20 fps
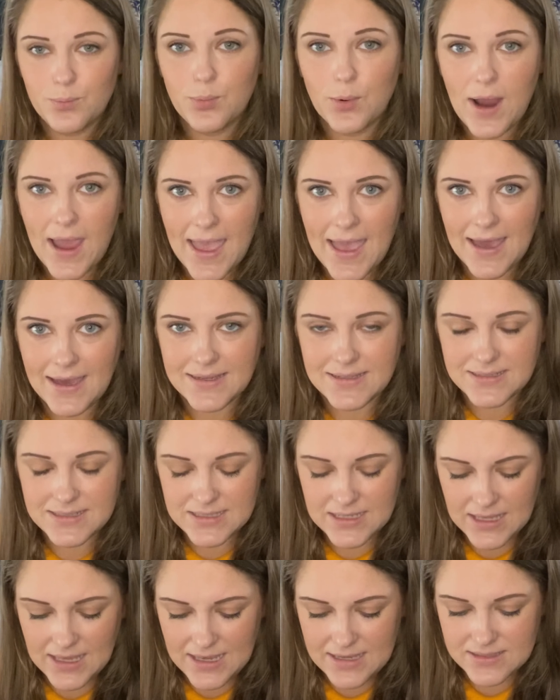brand
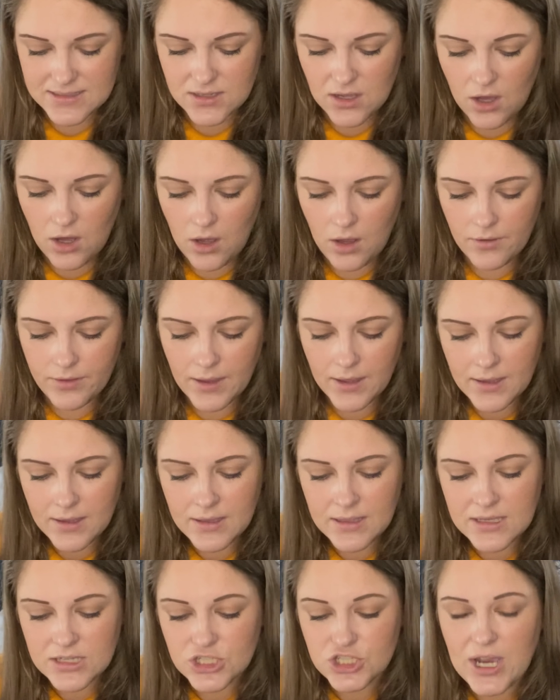is called
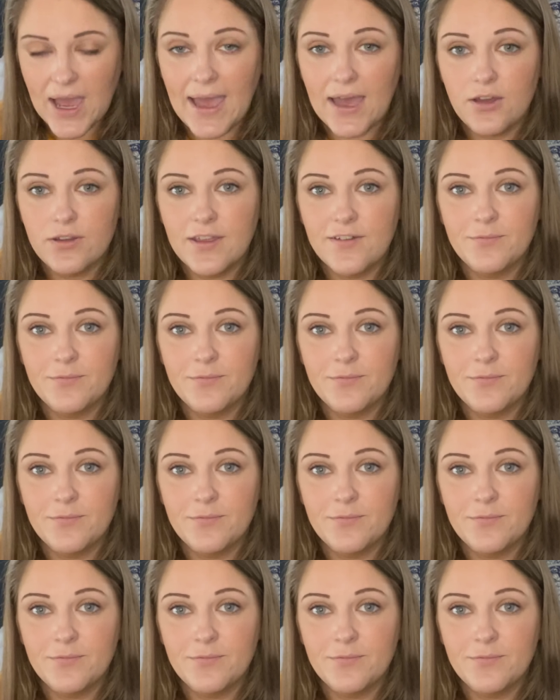Child of